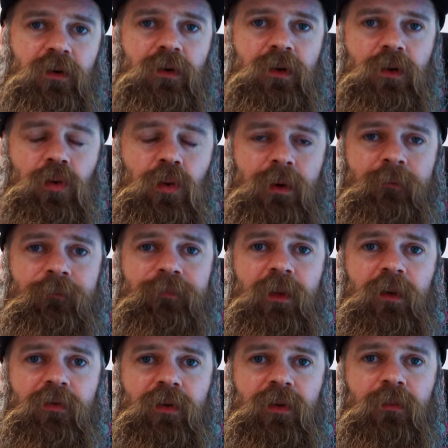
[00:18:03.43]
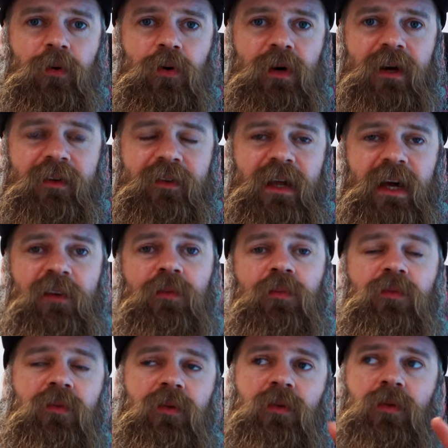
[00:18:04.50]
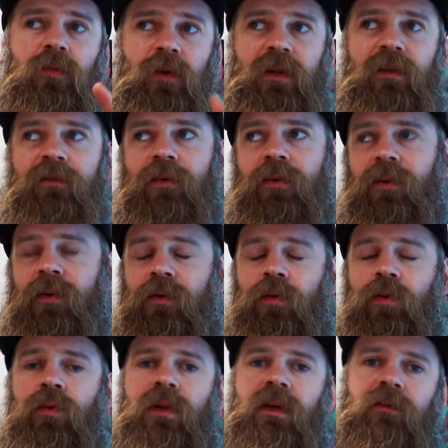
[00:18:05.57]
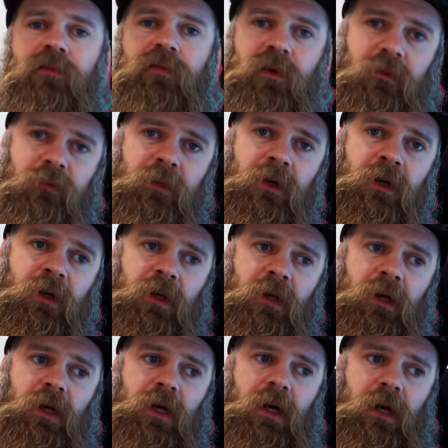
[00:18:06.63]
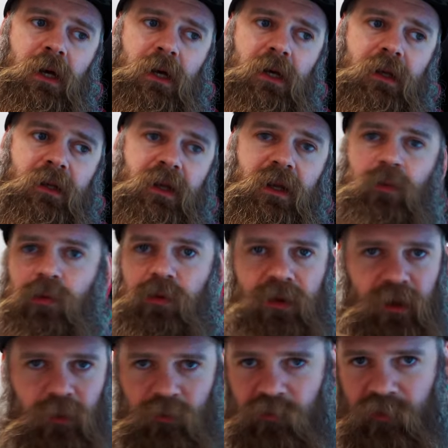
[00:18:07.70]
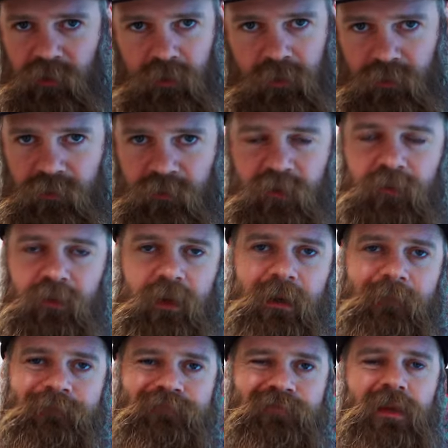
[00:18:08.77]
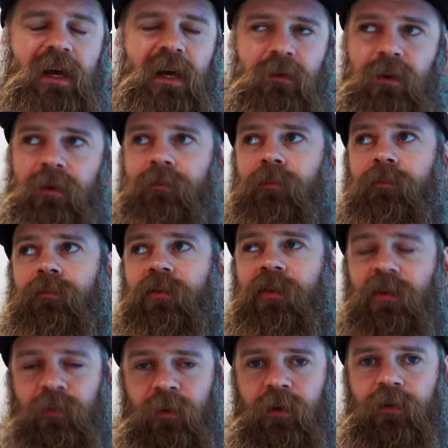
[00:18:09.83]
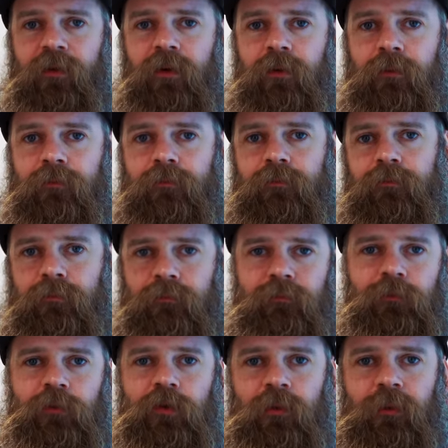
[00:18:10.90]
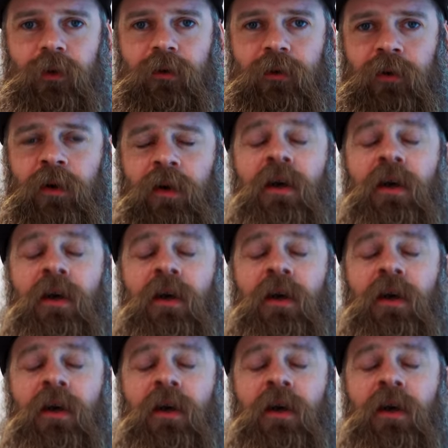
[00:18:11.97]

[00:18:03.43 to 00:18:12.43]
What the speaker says: going to do it for the broadcast live. I'm waiting for another two to confirm. And then I will announce it all and stuff like that. Anyway, 6 months to go. It's going to be good.